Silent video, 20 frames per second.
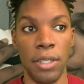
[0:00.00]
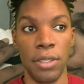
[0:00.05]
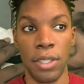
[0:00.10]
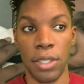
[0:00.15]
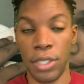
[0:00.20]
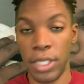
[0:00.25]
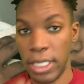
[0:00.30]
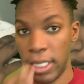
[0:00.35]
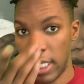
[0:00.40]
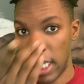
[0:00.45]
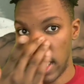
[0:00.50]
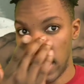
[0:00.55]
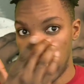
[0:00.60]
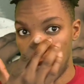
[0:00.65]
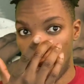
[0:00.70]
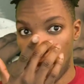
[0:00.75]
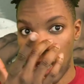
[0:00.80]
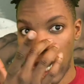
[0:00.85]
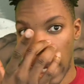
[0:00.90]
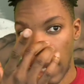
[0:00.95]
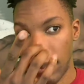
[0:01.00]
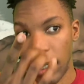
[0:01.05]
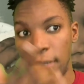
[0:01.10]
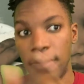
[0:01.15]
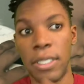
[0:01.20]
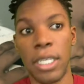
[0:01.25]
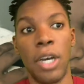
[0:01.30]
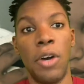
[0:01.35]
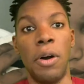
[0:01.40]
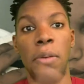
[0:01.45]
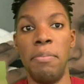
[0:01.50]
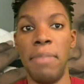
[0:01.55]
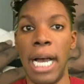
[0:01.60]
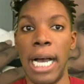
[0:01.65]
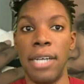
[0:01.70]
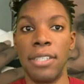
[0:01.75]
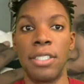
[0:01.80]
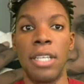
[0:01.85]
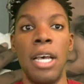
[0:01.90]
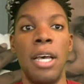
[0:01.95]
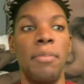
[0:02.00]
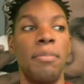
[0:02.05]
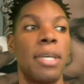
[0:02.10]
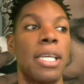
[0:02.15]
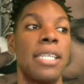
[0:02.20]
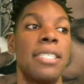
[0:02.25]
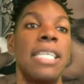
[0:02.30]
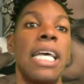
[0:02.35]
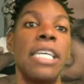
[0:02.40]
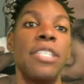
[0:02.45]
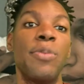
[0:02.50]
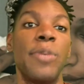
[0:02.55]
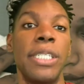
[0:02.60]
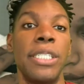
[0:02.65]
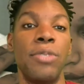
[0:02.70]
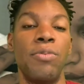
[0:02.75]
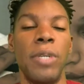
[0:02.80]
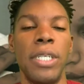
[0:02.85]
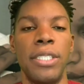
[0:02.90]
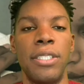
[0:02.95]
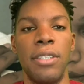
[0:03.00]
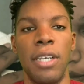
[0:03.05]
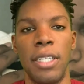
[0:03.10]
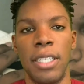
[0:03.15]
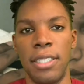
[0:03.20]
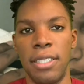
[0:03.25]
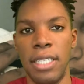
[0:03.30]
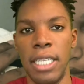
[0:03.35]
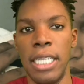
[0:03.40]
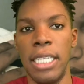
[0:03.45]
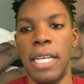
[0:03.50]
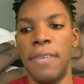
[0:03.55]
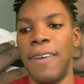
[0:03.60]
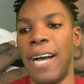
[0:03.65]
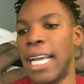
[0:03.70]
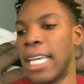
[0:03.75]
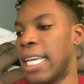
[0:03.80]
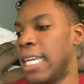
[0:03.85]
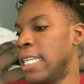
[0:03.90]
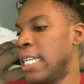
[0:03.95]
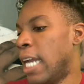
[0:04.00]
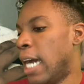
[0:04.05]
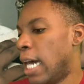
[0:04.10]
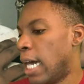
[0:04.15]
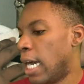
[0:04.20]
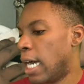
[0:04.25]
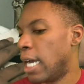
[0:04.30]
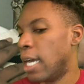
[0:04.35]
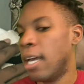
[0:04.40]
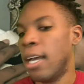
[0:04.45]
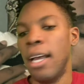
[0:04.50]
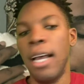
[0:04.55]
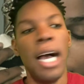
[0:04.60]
So she said, you know what, I'm gonna have to go and bounce because that's when we saw the scene of I cannot,